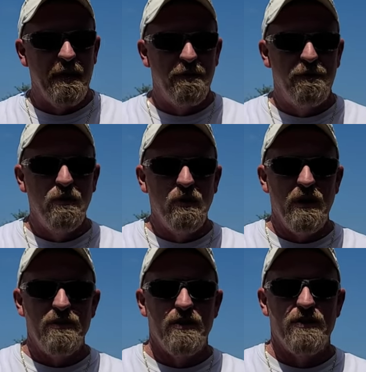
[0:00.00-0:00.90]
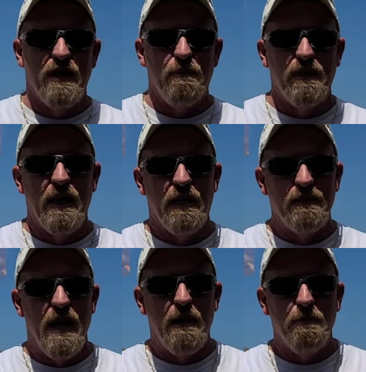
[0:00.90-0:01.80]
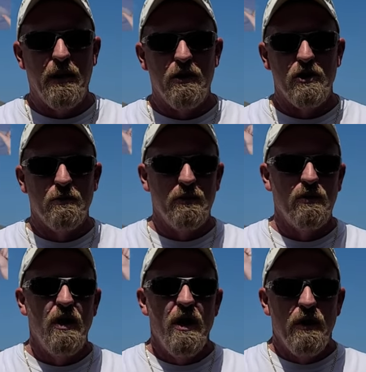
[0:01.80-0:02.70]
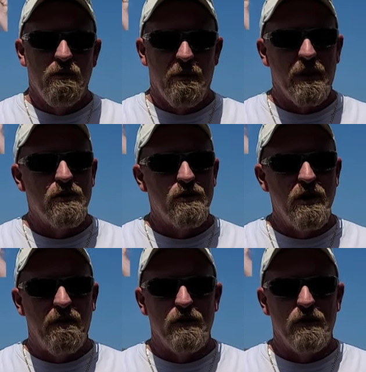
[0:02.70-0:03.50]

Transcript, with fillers: Food is the same thing, non perishable. You want to make sure that you have a